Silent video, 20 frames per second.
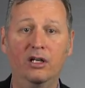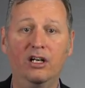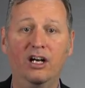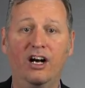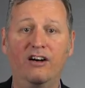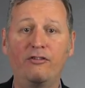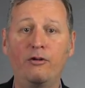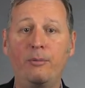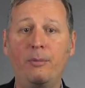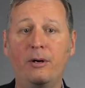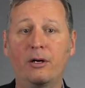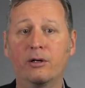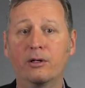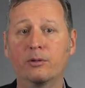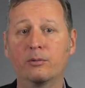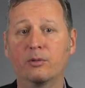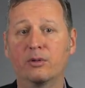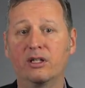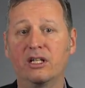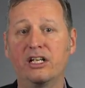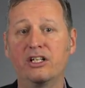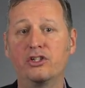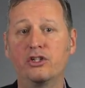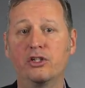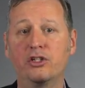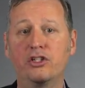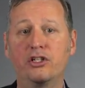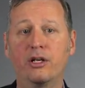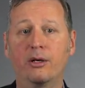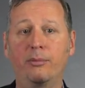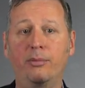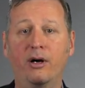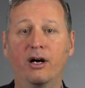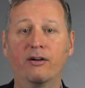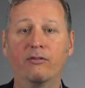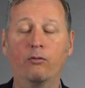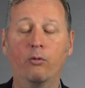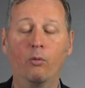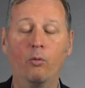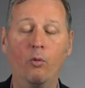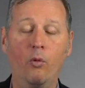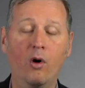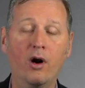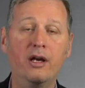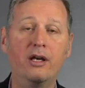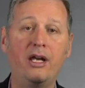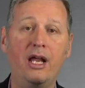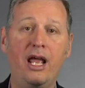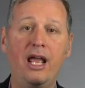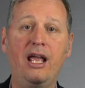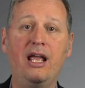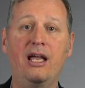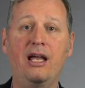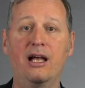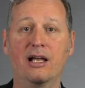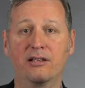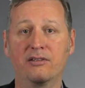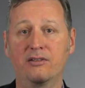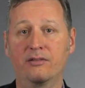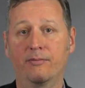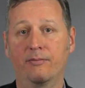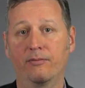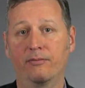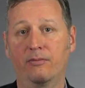of a peering relationship of one AS.